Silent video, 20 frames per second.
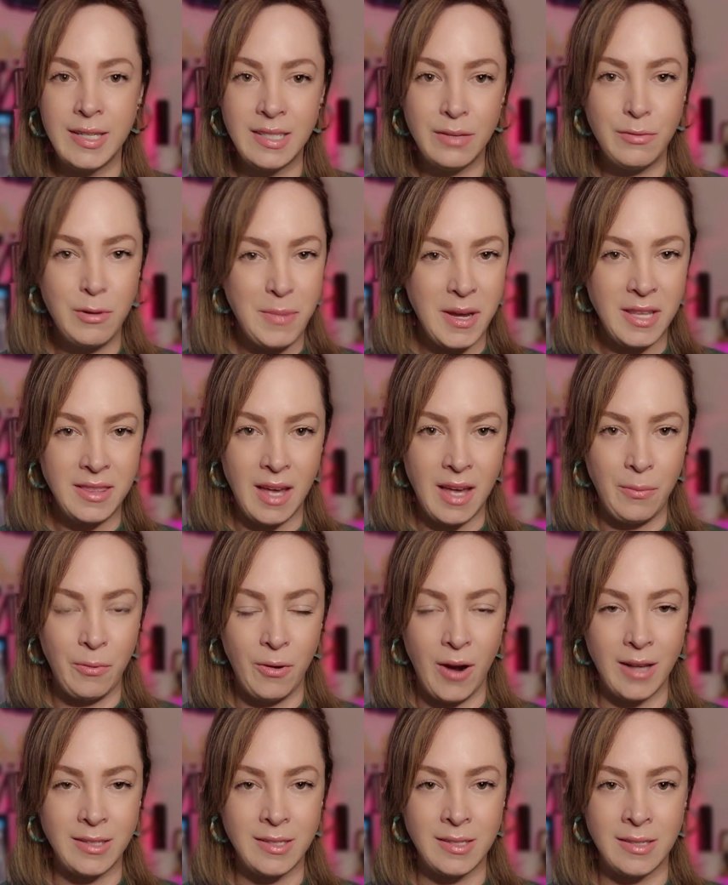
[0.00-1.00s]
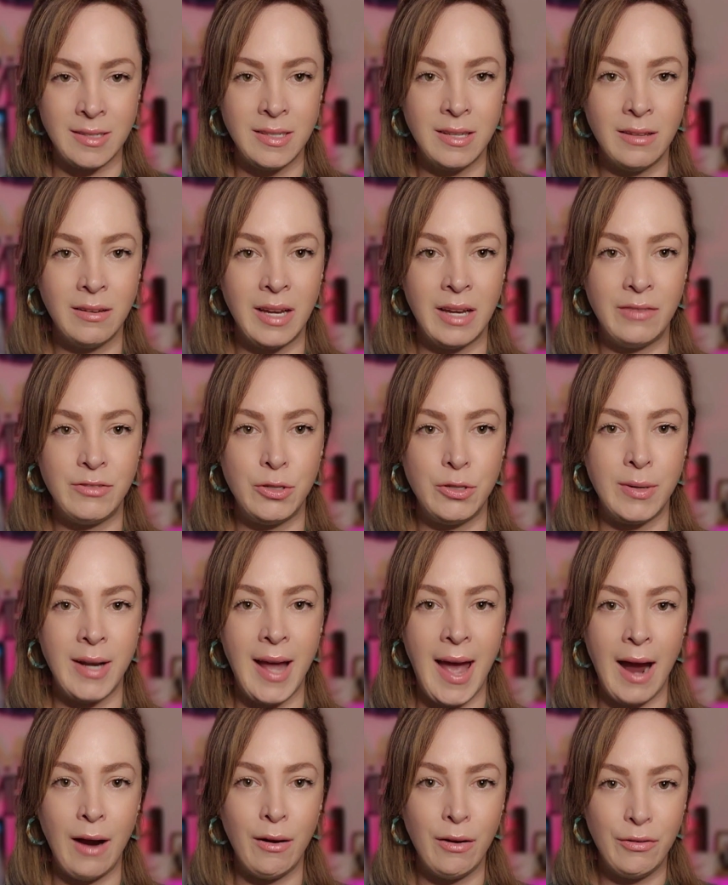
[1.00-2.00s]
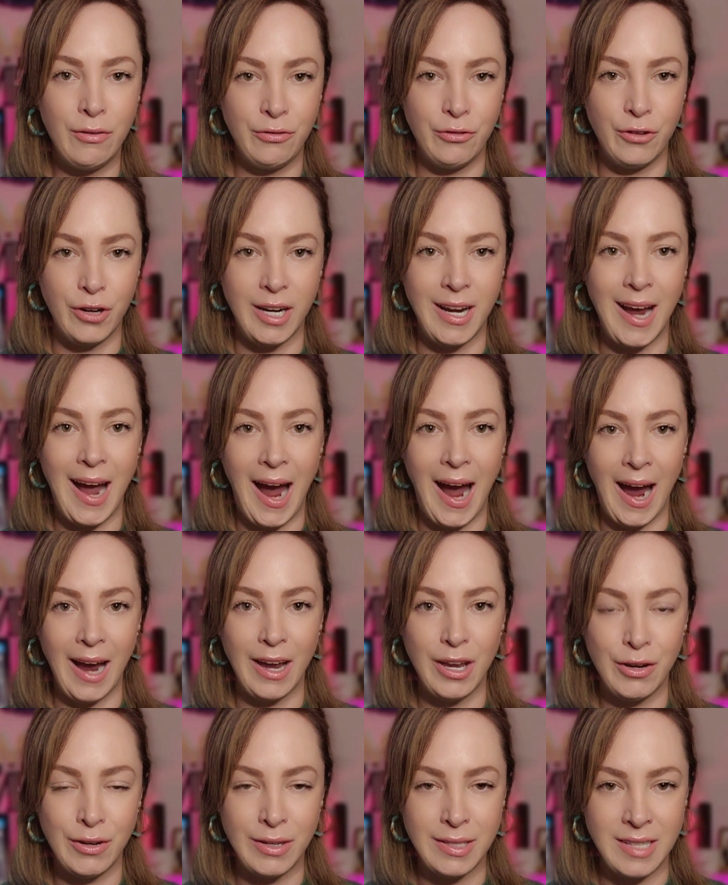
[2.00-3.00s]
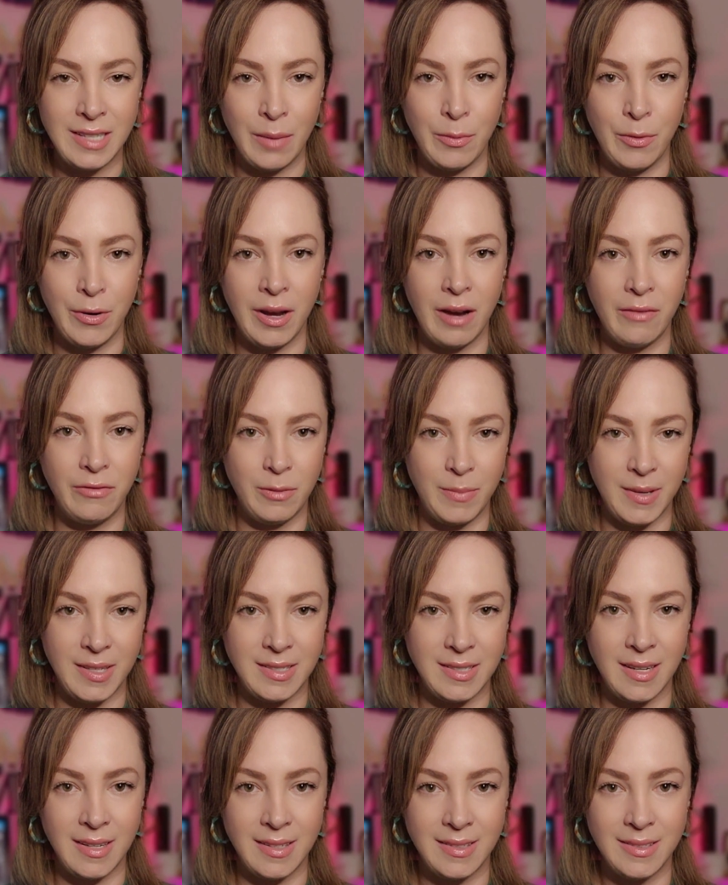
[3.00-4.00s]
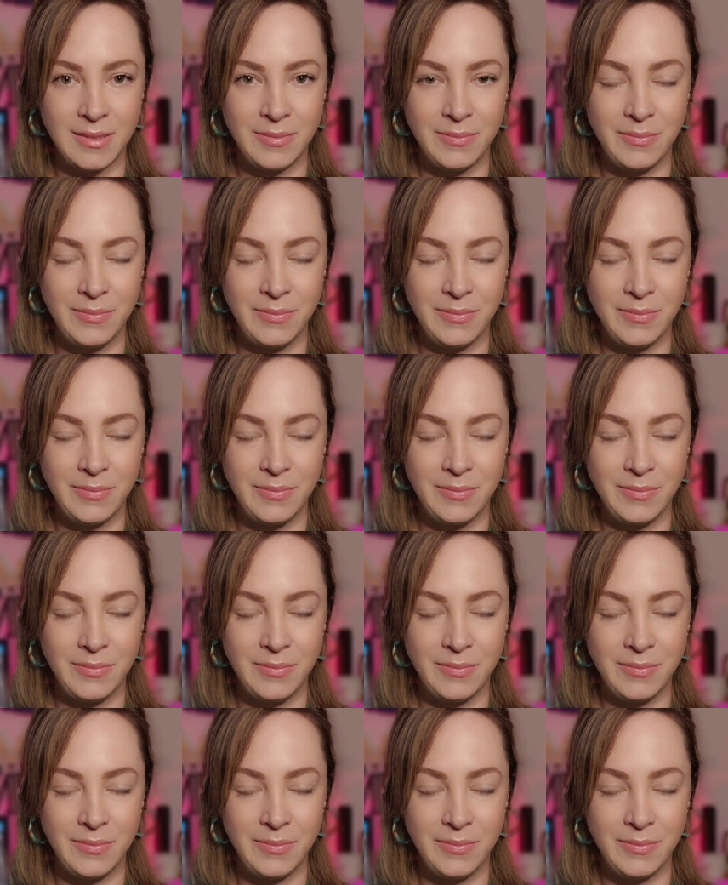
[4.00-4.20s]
and repeat that process until it gives you an error-free, accurate summary of the business.